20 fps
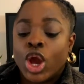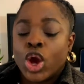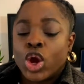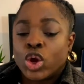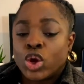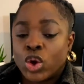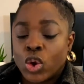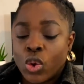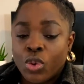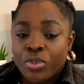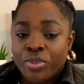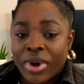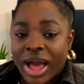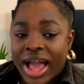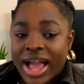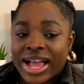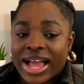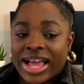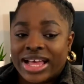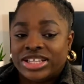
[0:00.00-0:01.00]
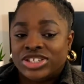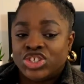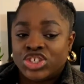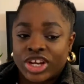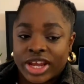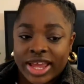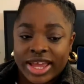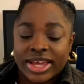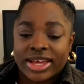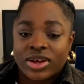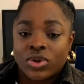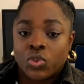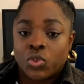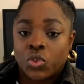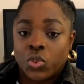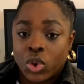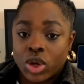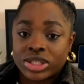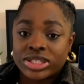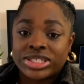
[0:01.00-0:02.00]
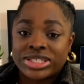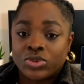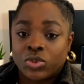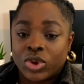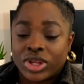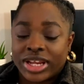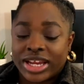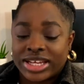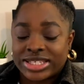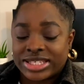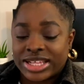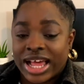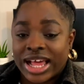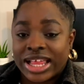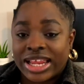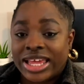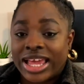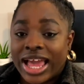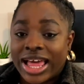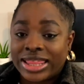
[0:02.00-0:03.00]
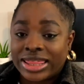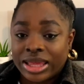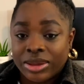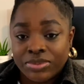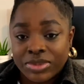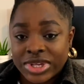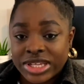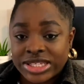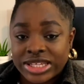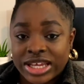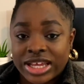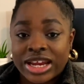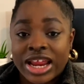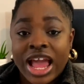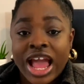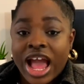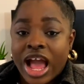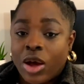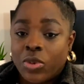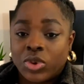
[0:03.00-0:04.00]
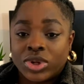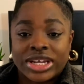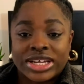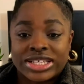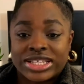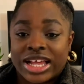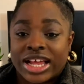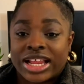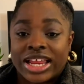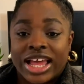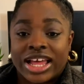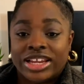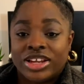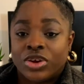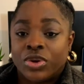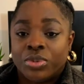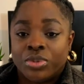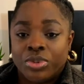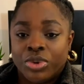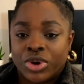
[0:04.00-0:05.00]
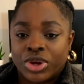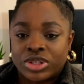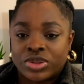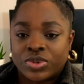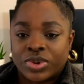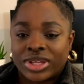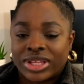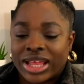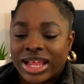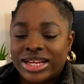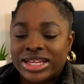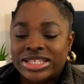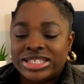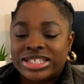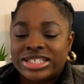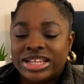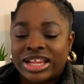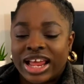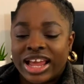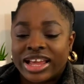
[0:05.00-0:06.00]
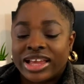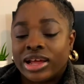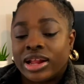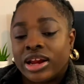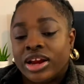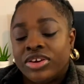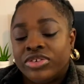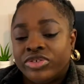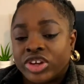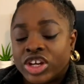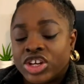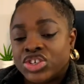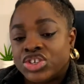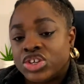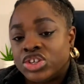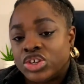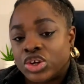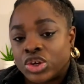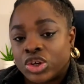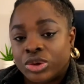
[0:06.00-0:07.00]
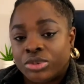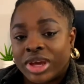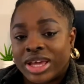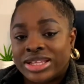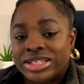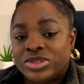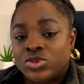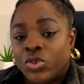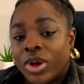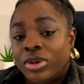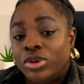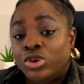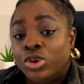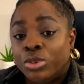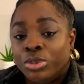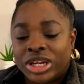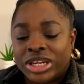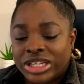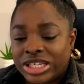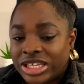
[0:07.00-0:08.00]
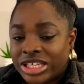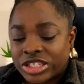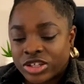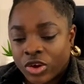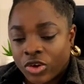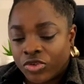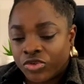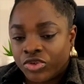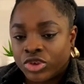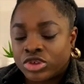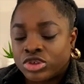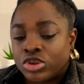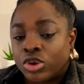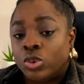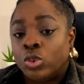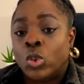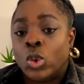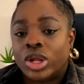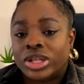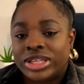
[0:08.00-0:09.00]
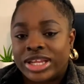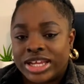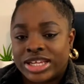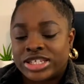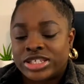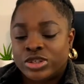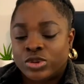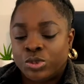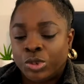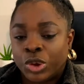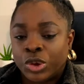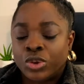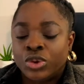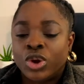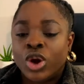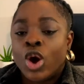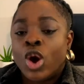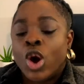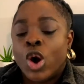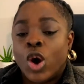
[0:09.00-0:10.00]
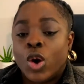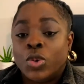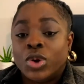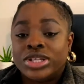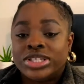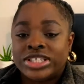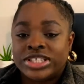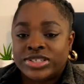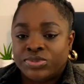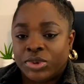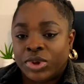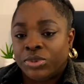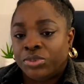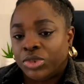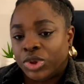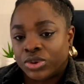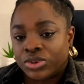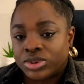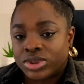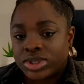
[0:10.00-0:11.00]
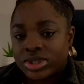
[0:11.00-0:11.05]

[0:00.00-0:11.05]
go back and check what exactly are they missing and what exactly are they on point with. And it's like a clarification document where nobody is confused on what next to build or what is being built.